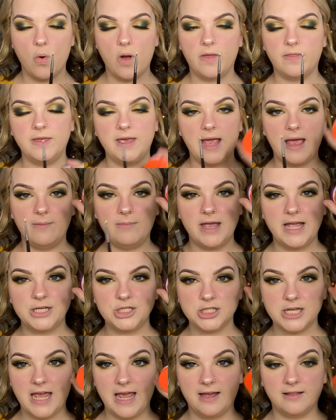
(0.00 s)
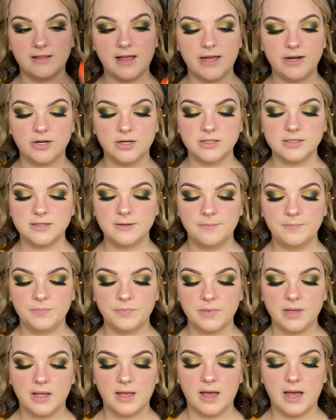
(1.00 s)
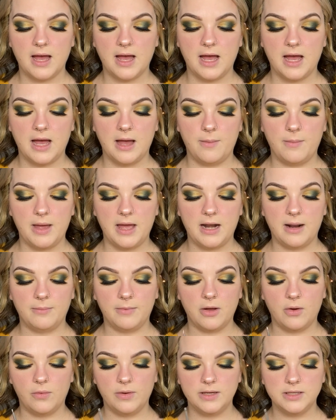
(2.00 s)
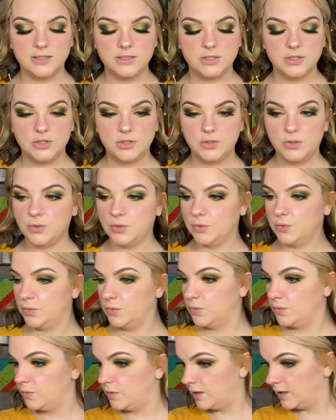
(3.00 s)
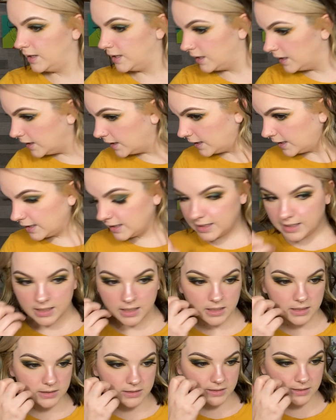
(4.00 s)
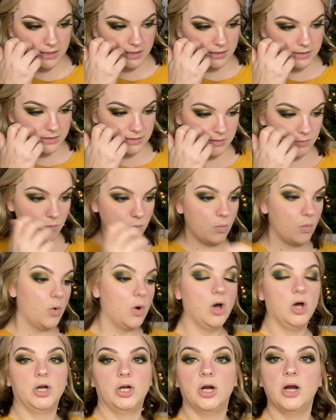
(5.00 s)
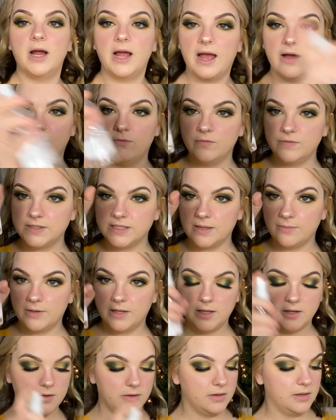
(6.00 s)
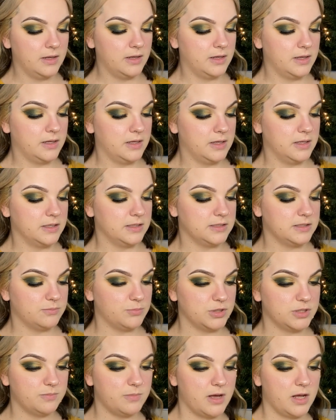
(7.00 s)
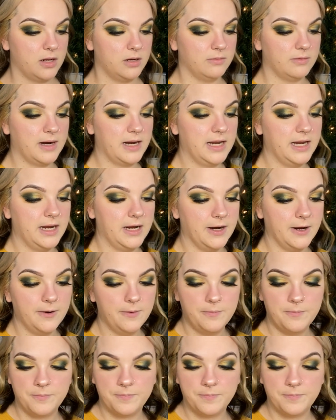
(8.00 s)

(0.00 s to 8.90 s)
the ABH cake liners, and I'm going to take some water. I have some in a little spritz bottle right here.